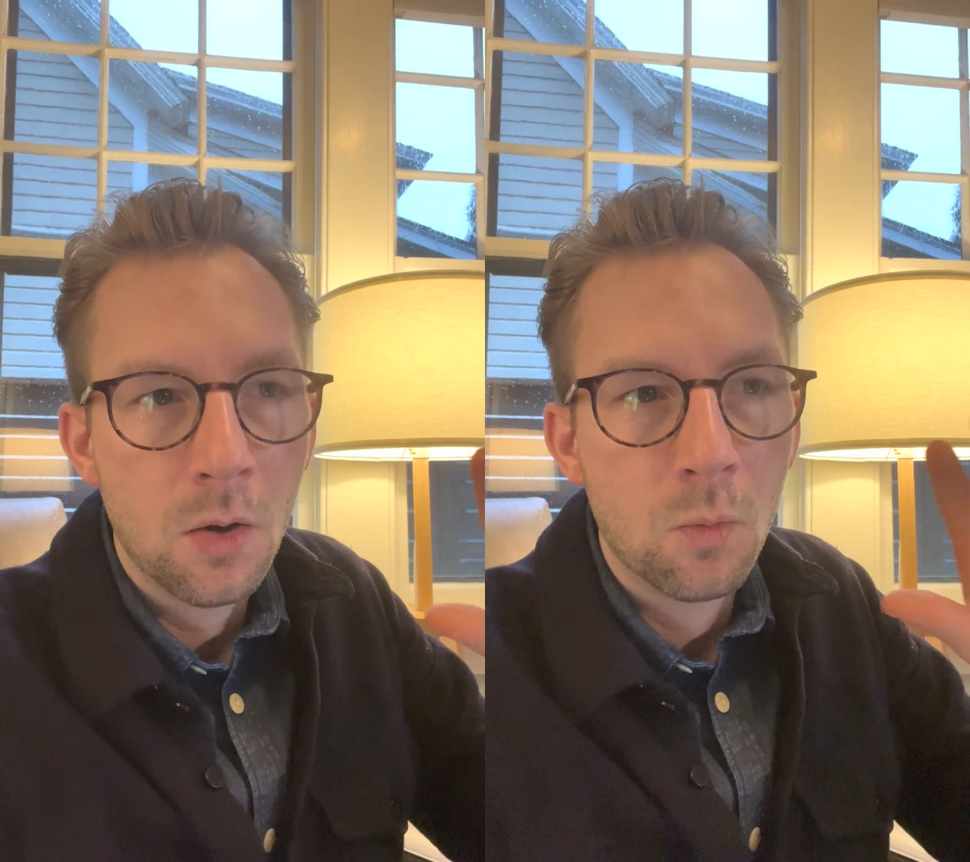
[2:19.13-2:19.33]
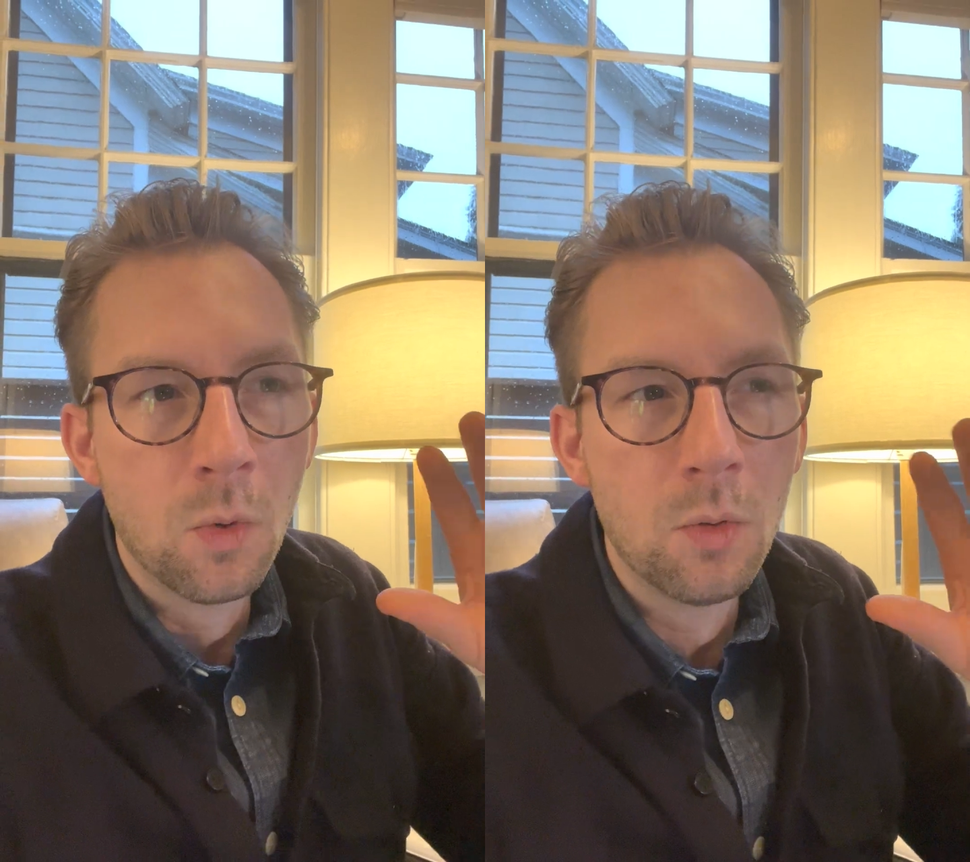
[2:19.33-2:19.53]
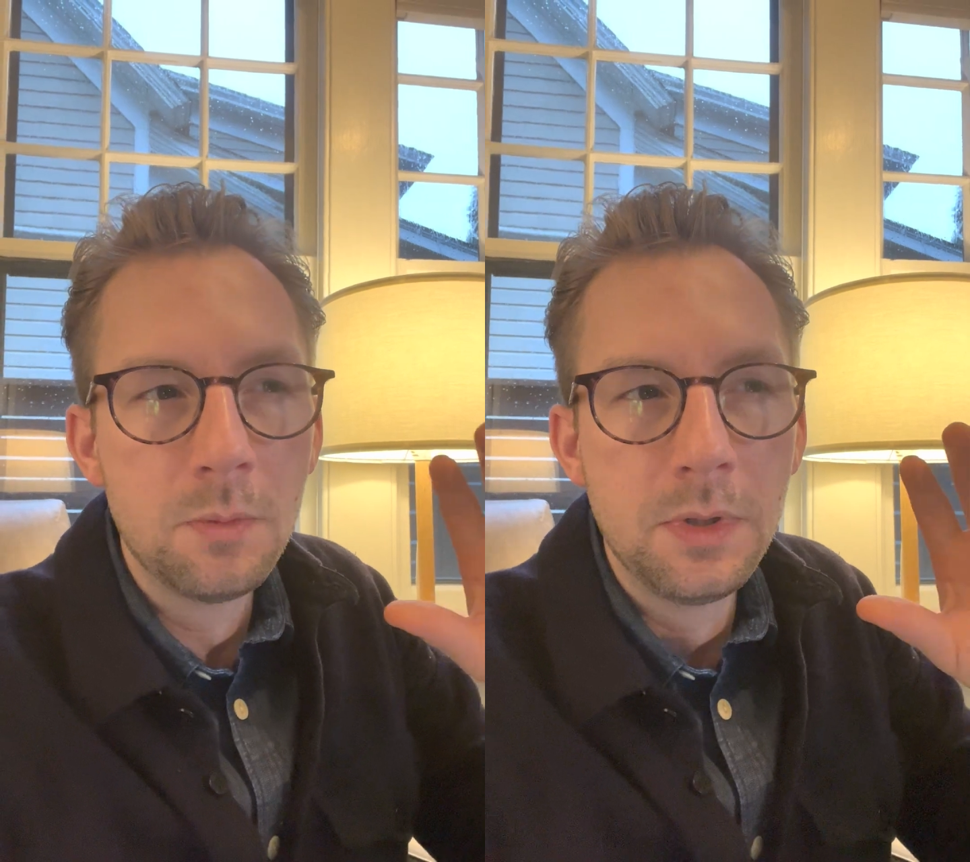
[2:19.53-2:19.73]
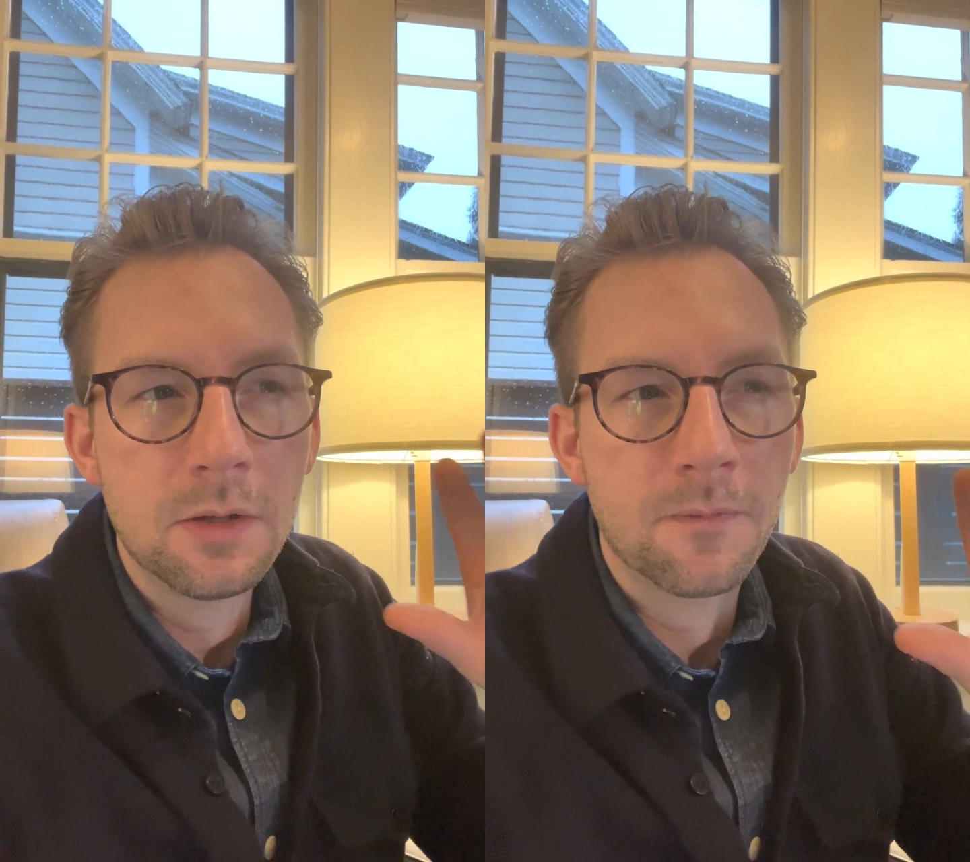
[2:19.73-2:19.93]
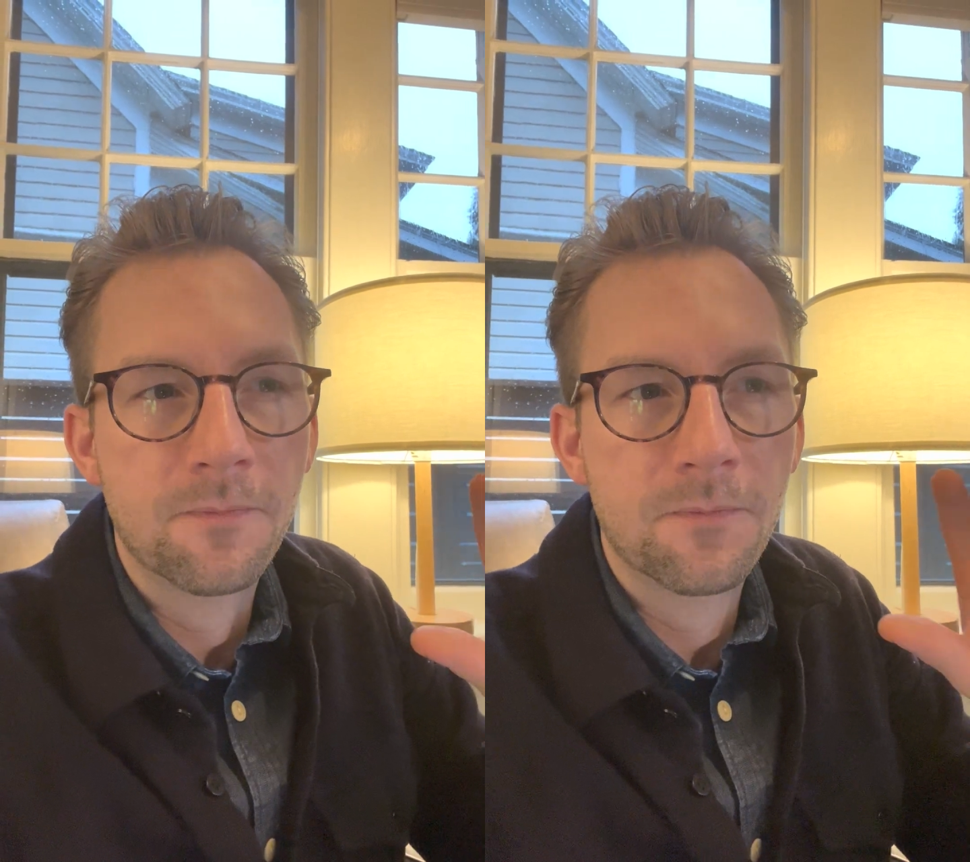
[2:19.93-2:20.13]
What would be
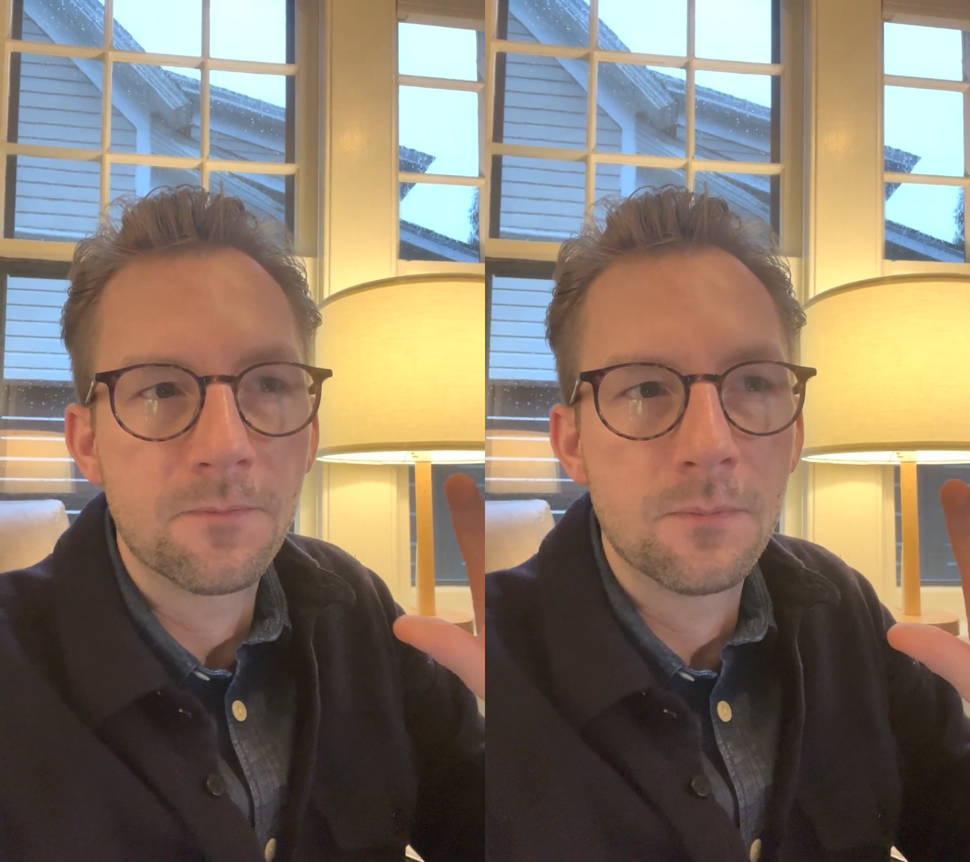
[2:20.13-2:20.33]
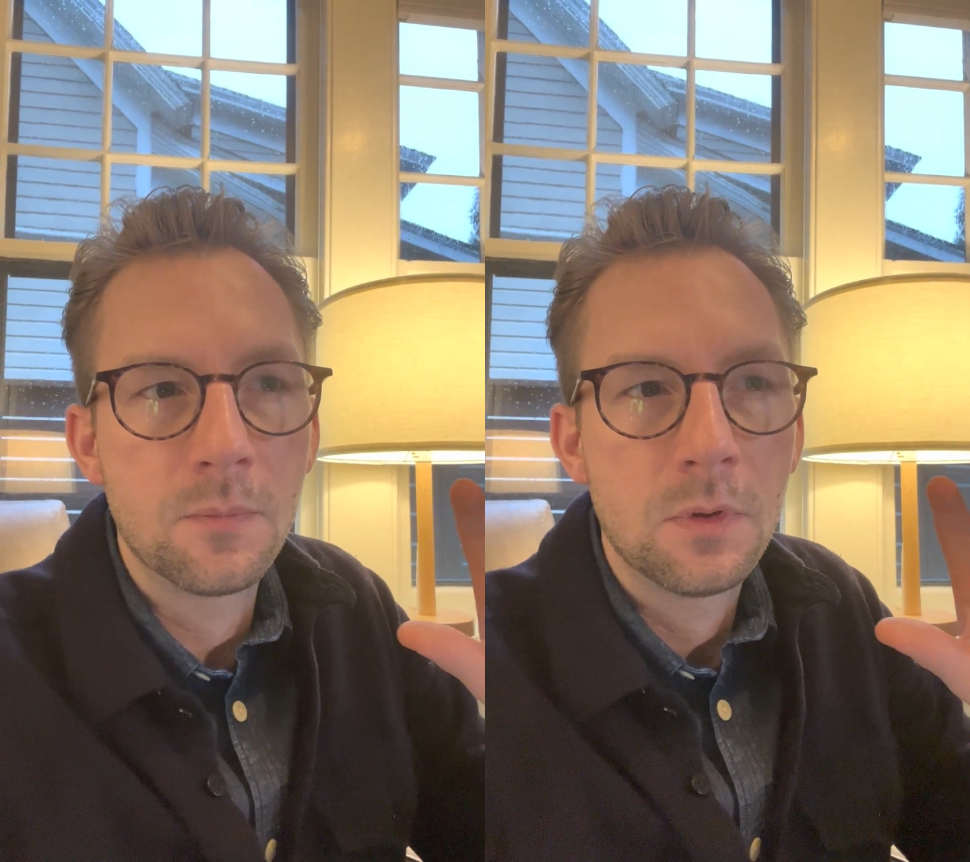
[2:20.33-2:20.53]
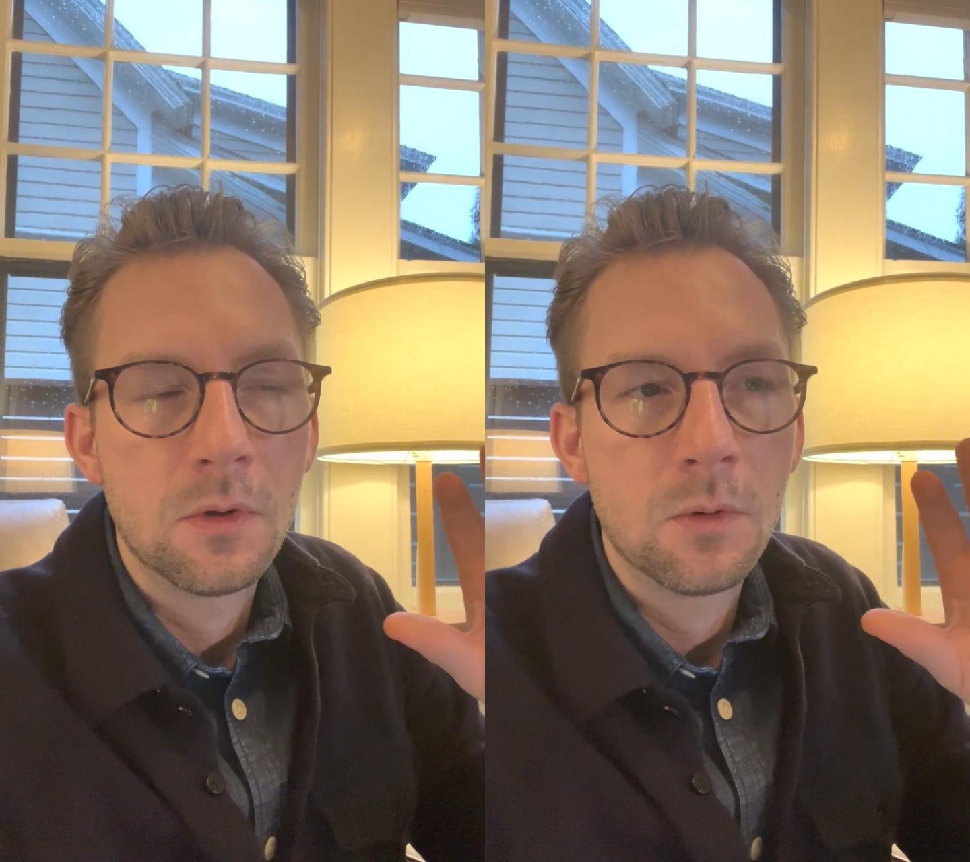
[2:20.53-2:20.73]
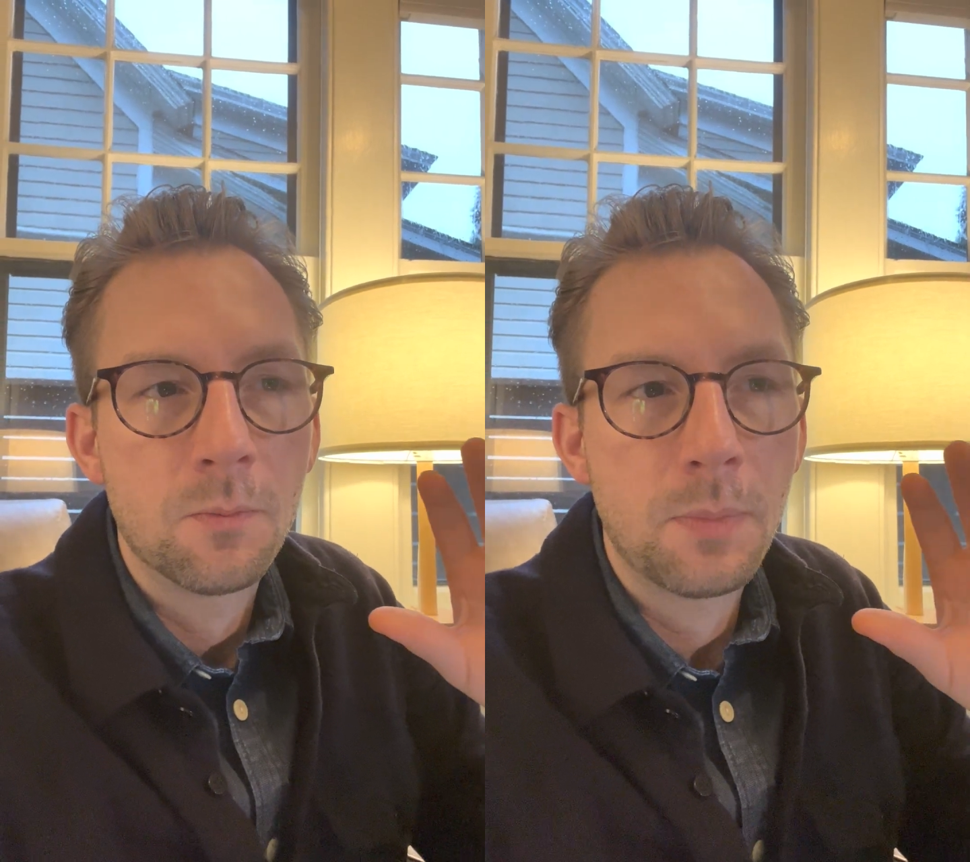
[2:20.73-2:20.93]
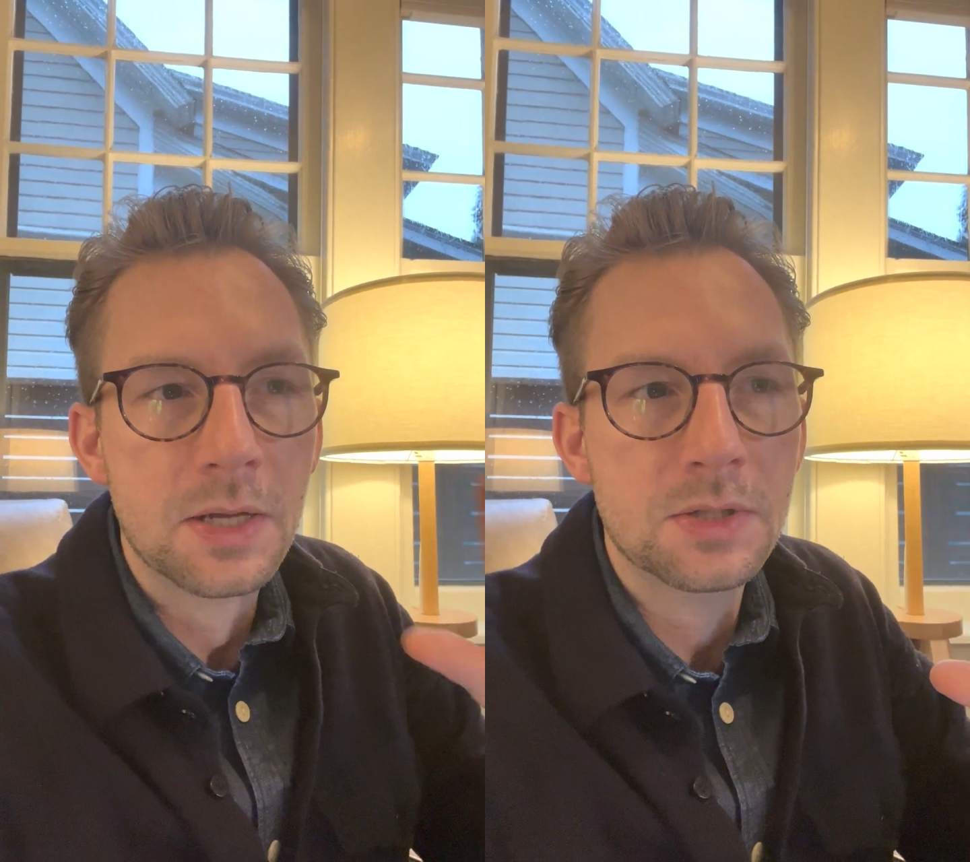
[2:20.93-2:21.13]
the
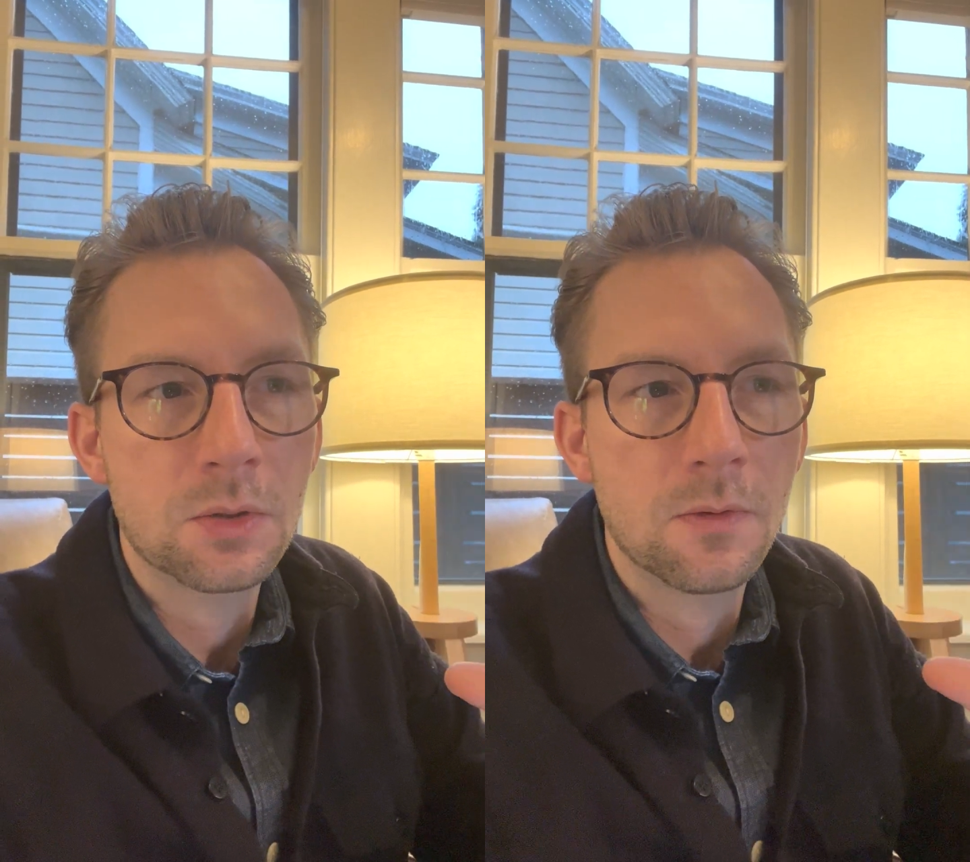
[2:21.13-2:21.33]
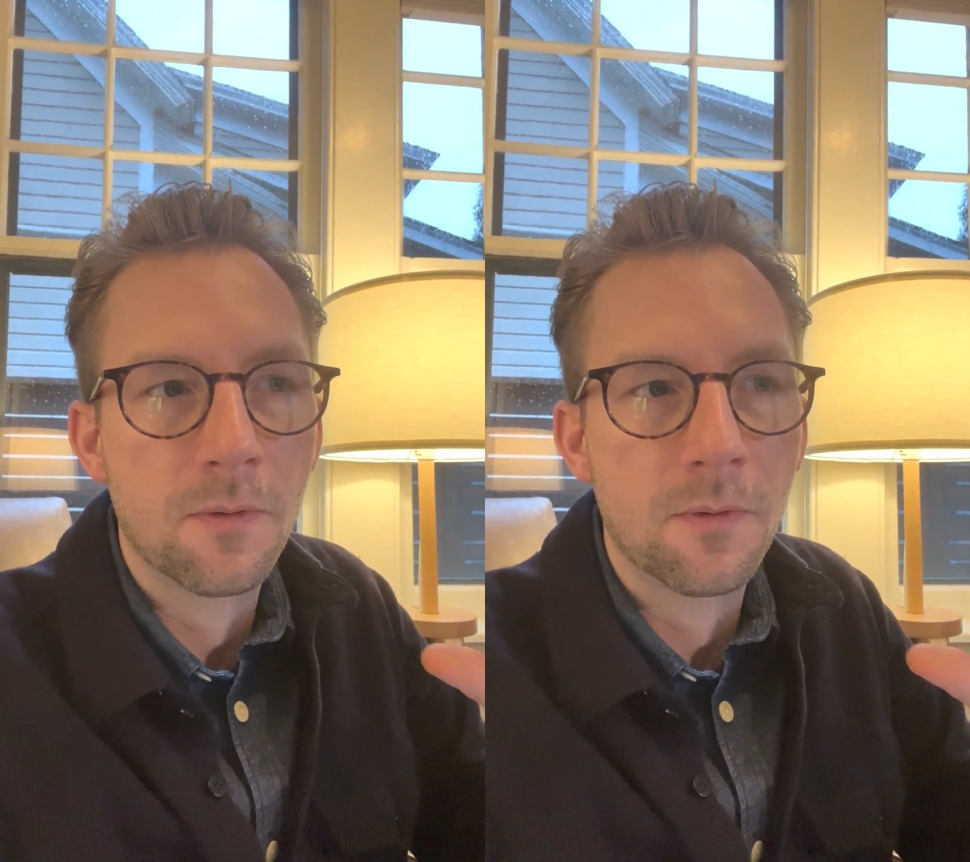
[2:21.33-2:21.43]
best